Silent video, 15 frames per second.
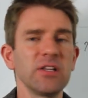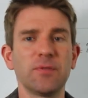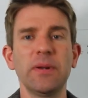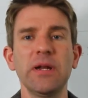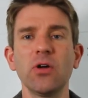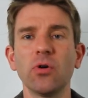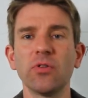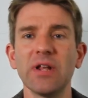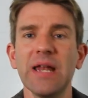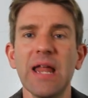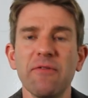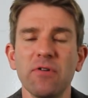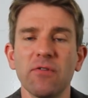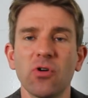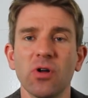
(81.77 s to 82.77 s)
depending on the
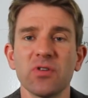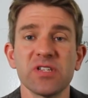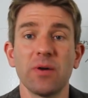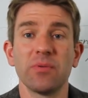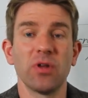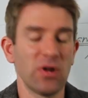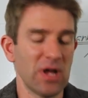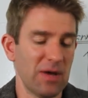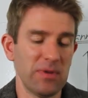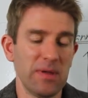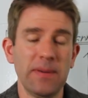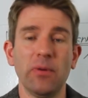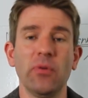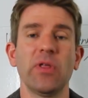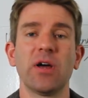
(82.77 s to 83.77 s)
level of contact, we don't know how many
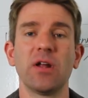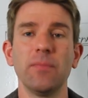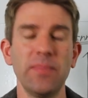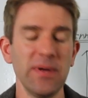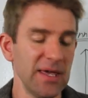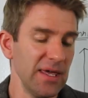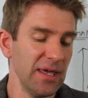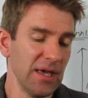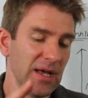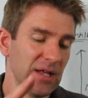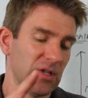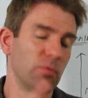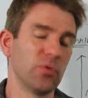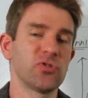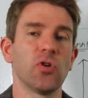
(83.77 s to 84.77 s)
people they're going to be,
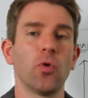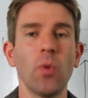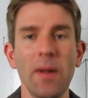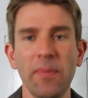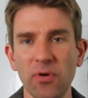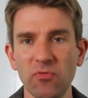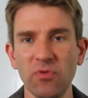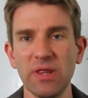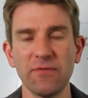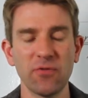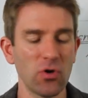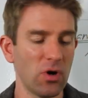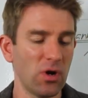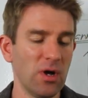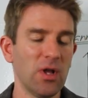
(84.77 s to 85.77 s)
then what sort of weaponry they've
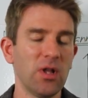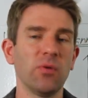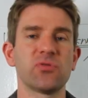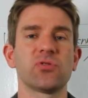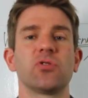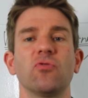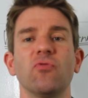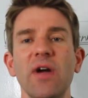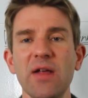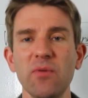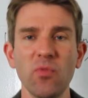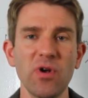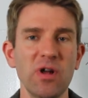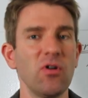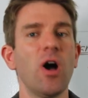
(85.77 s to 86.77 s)
got, what
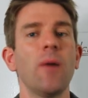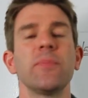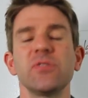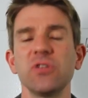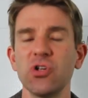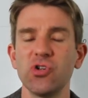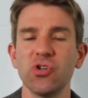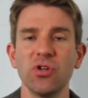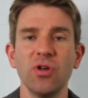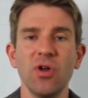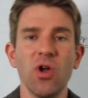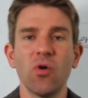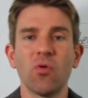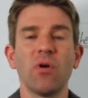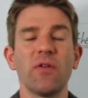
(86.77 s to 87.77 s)
terrain we're in, our position,
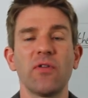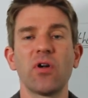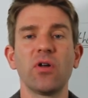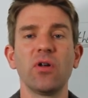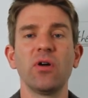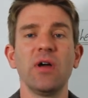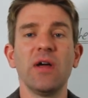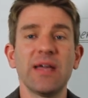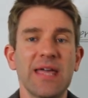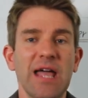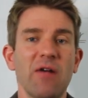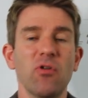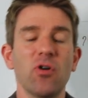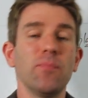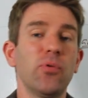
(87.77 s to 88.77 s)
or are they going to
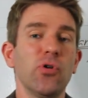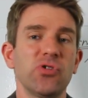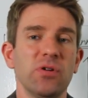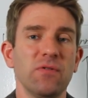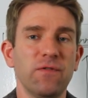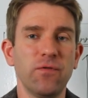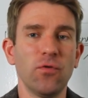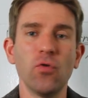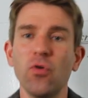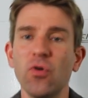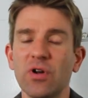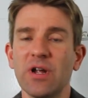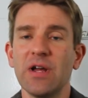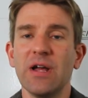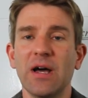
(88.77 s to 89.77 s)
carry on pushing
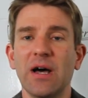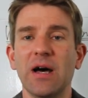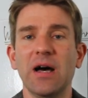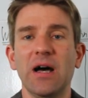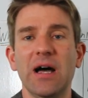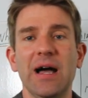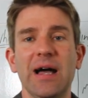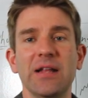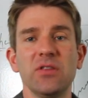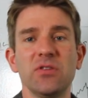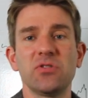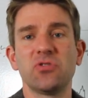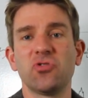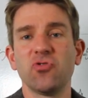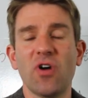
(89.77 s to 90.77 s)
forward uh,
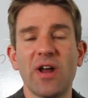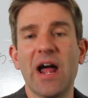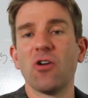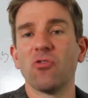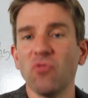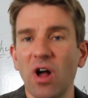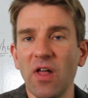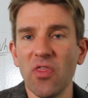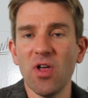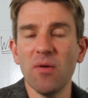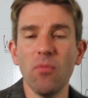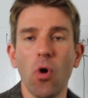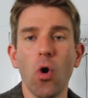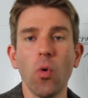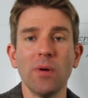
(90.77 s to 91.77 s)
and try and outrun
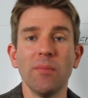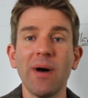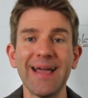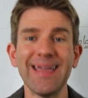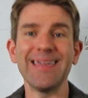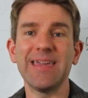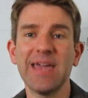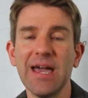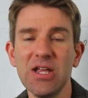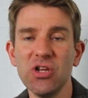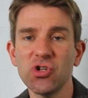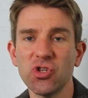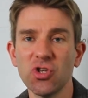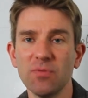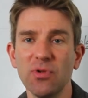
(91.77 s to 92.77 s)
them, or we might
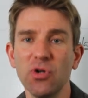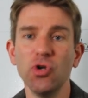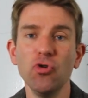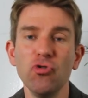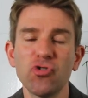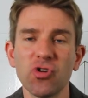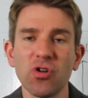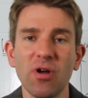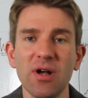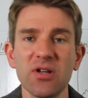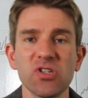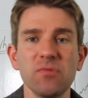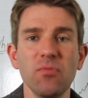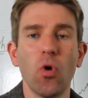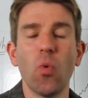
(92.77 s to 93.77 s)
engage them and
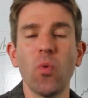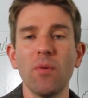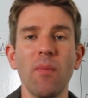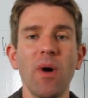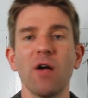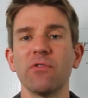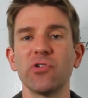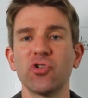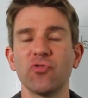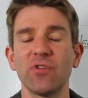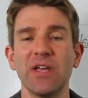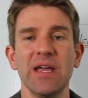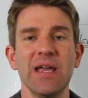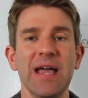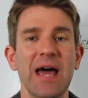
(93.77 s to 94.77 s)
neutralize them, or we might
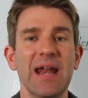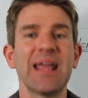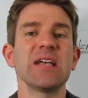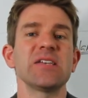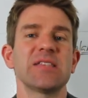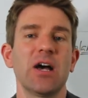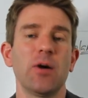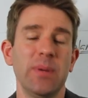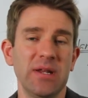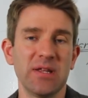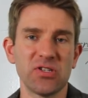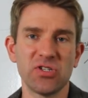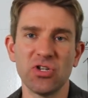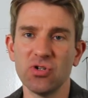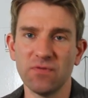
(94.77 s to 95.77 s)
retreat. And I guess that'll be the
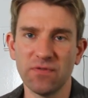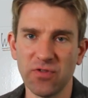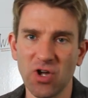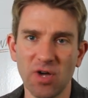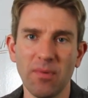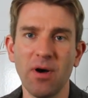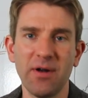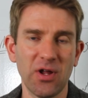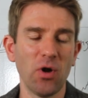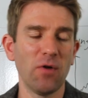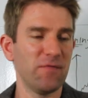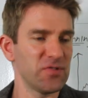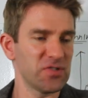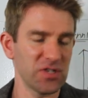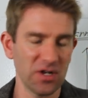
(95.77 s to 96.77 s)
decision for the commanding
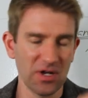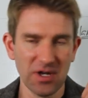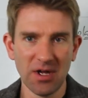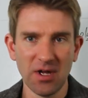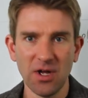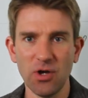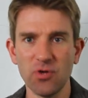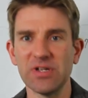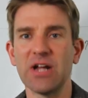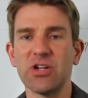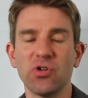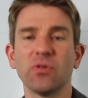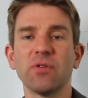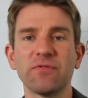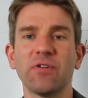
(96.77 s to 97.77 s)
officer who's
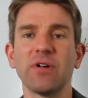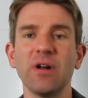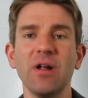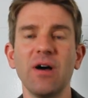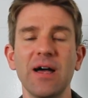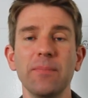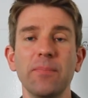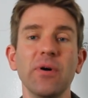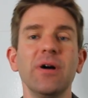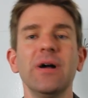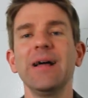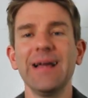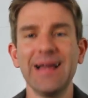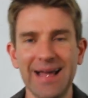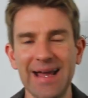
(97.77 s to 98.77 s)
actually on the front line.
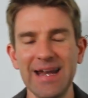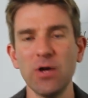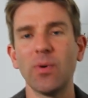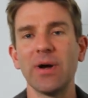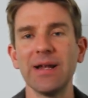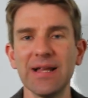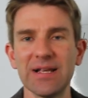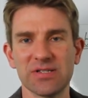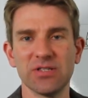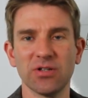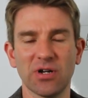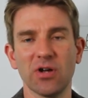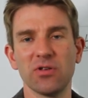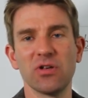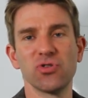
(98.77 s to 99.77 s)
But anyway, let's
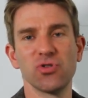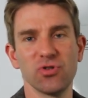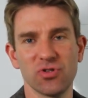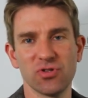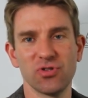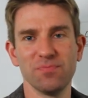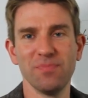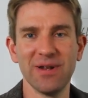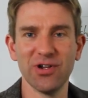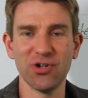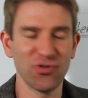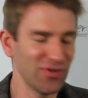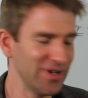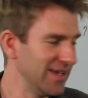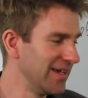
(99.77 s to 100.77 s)
not go down to just
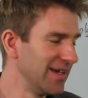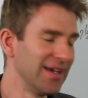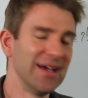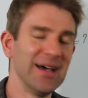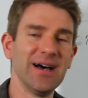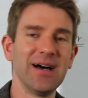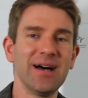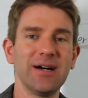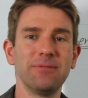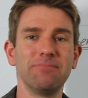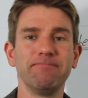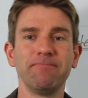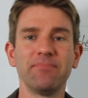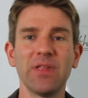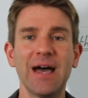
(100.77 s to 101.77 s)
military
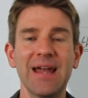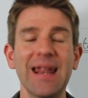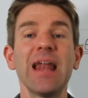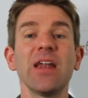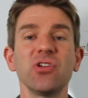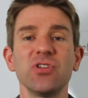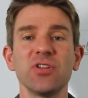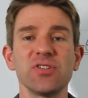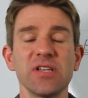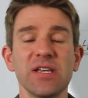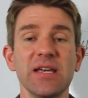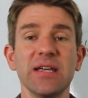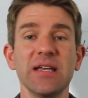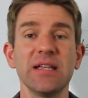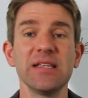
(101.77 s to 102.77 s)
um, analogies
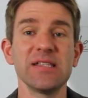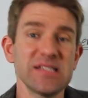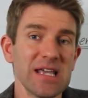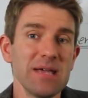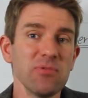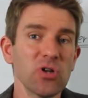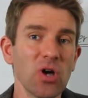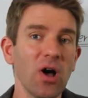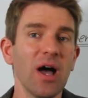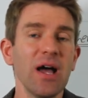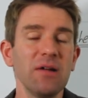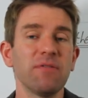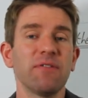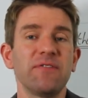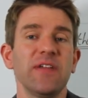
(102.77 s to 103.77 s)
here. Same
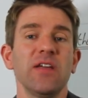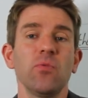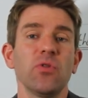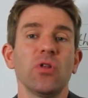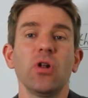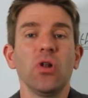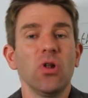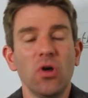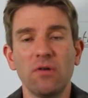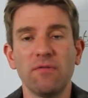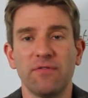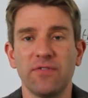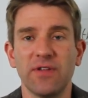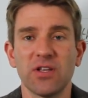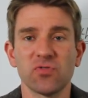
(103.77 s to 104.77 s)
kind of thing with a lot
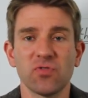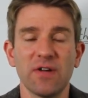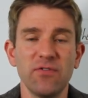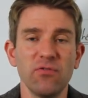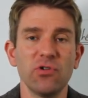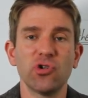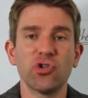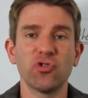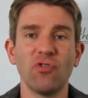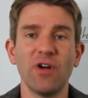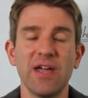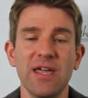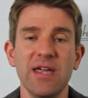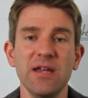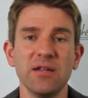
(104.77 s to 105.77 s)
of things, right? If you're in a
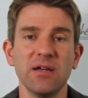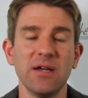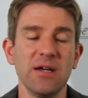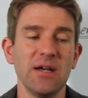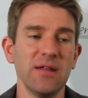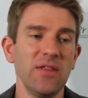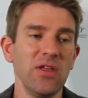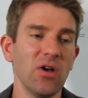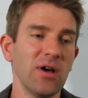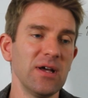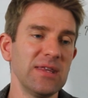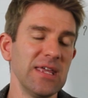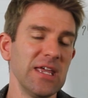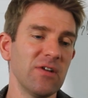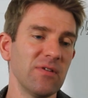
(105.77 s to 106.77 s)
trade, the
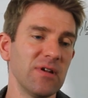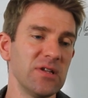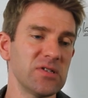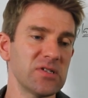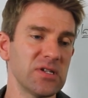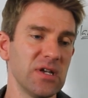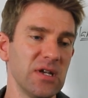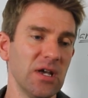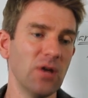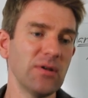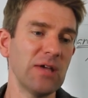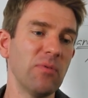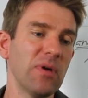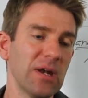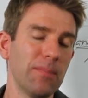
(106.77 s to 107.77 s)
idea is,
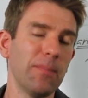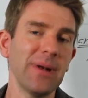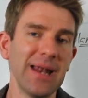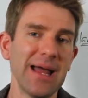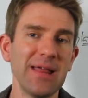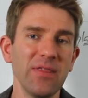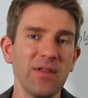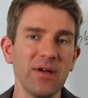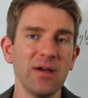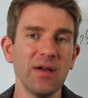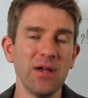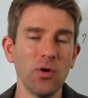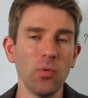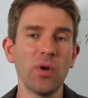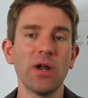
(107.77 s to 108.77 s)
okay, we're going to plan that
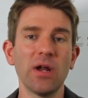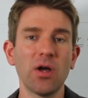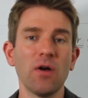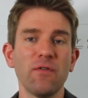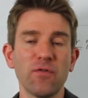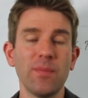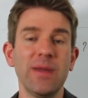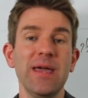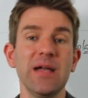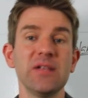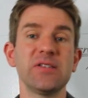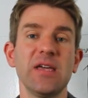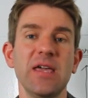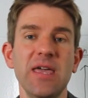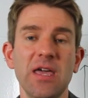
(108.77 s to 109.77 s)
we're going to go from here
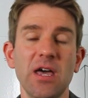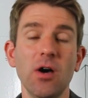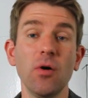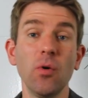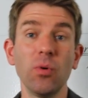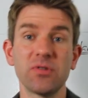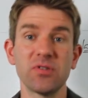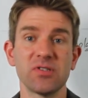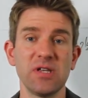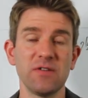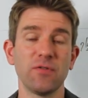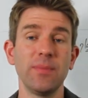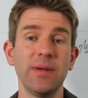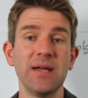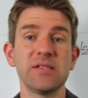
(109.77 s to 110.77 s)
to here, or we want to see
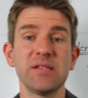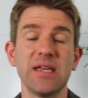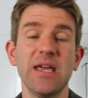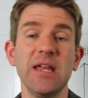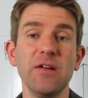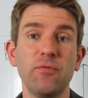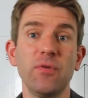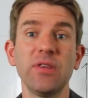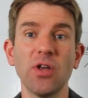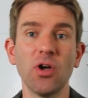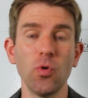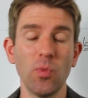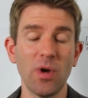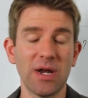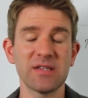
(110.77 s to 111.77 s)
from here to here, and if we
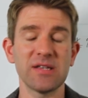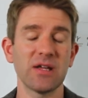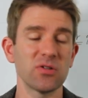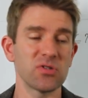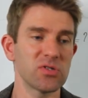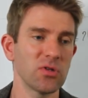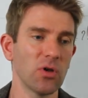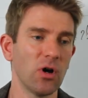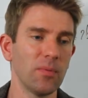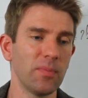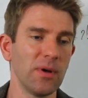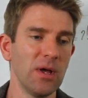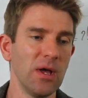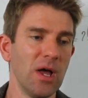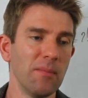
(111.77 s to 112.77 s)
don't, we're going to take a stop.
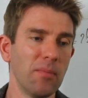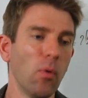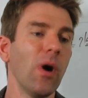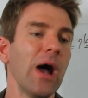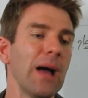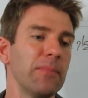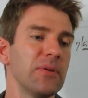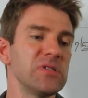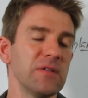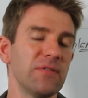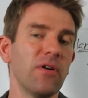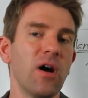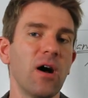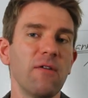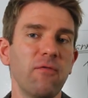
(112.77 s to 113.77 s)
But what happens
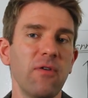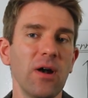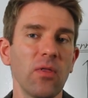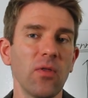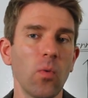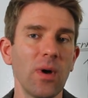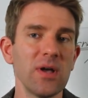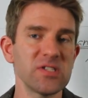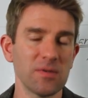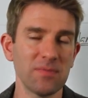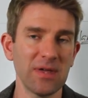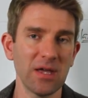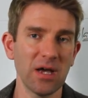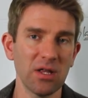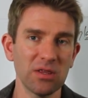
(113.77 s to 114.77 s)
if halfway along the way
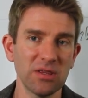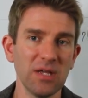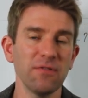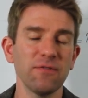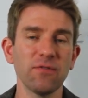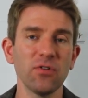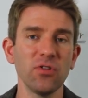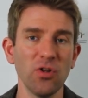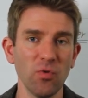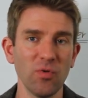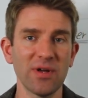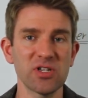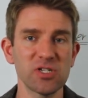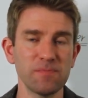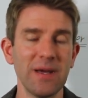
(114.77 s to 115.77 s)
something different than
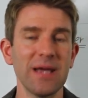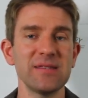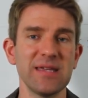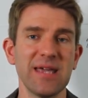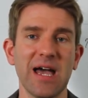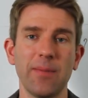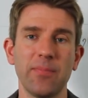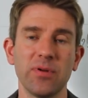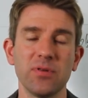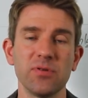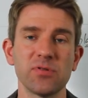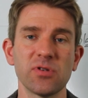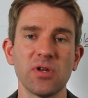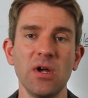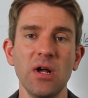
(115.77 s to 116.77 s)
we're expecting
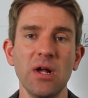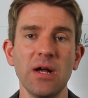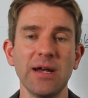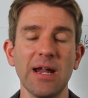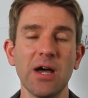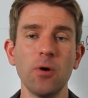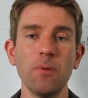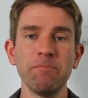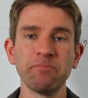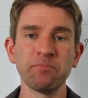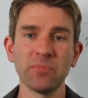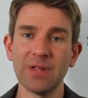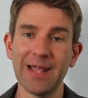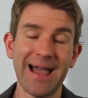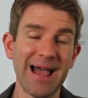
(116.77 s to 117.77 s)
happens? Now,
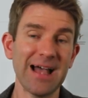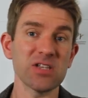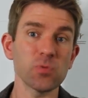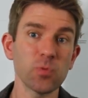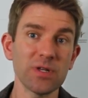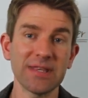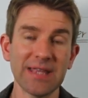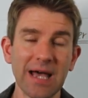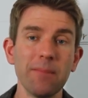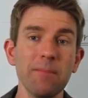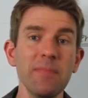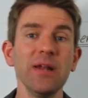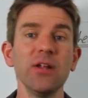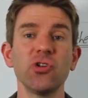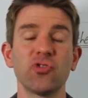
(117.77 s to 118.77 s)
as with that
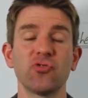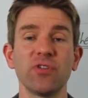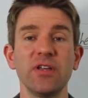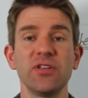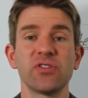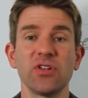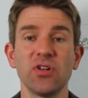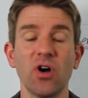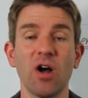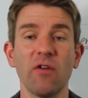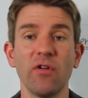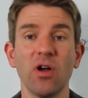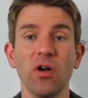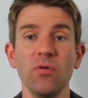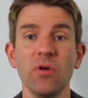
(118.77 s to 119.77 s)
military
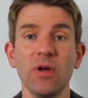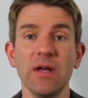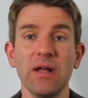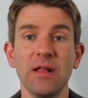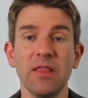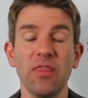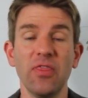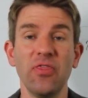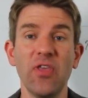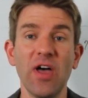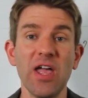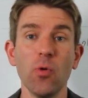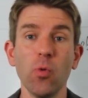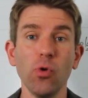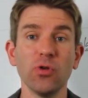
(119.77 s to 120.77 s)
scenario,
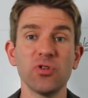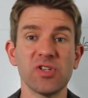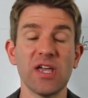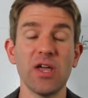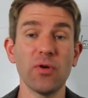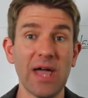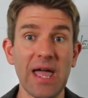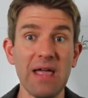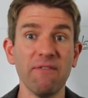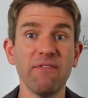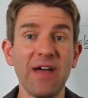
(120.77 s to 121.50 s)
they will say, okay, if